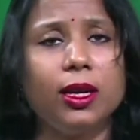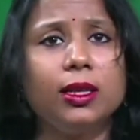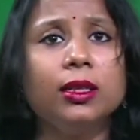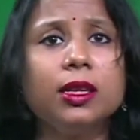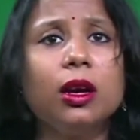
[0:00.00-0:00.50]

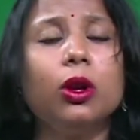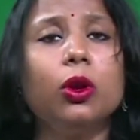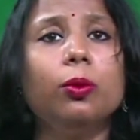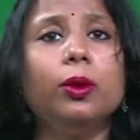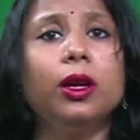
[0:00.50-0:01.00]
It is a
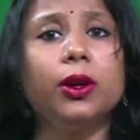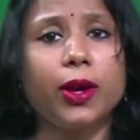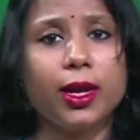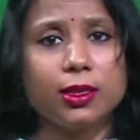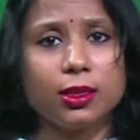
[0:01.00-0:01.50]
global
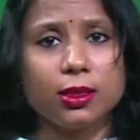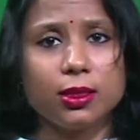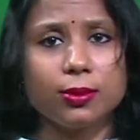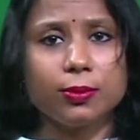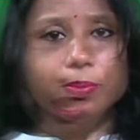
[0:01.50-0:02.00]

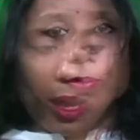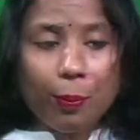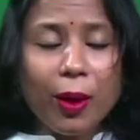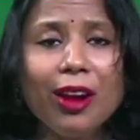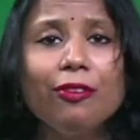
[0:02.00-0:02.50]
crisis.
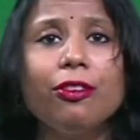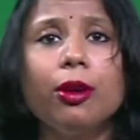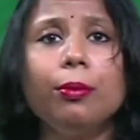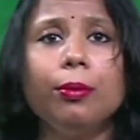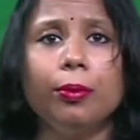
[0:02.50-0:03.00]
Apart
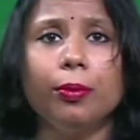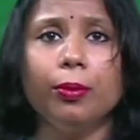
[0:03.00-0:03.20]
from